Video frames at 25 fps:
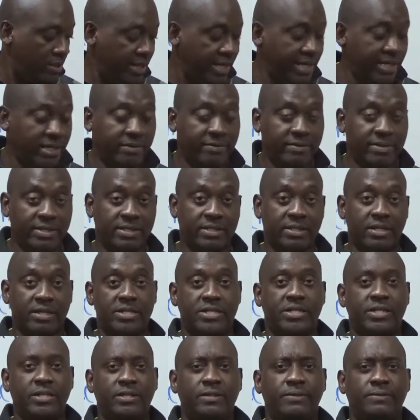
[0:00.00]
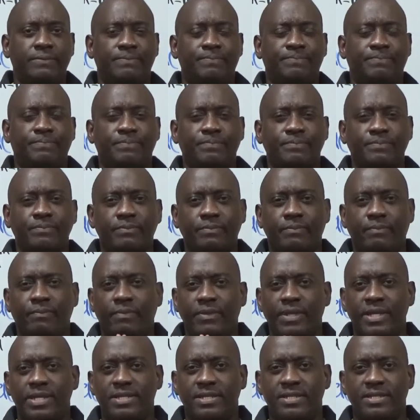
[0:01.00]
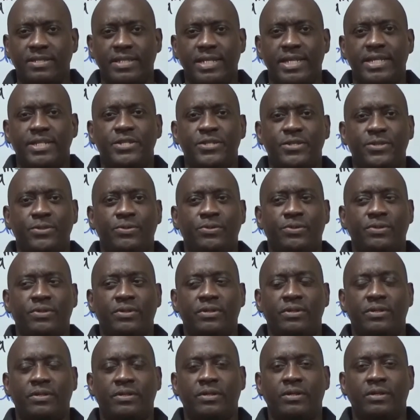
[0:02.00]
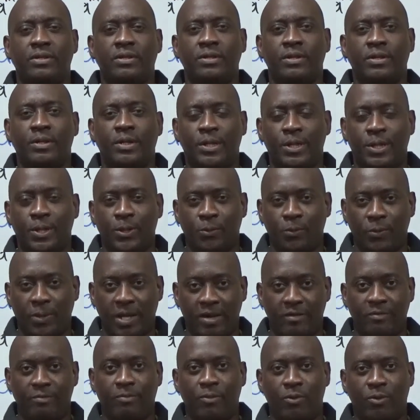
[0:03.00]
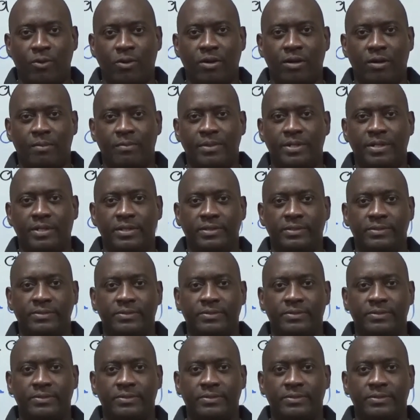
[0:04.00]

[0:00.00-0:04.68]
End of discussion. Stay tuned. We have more coming.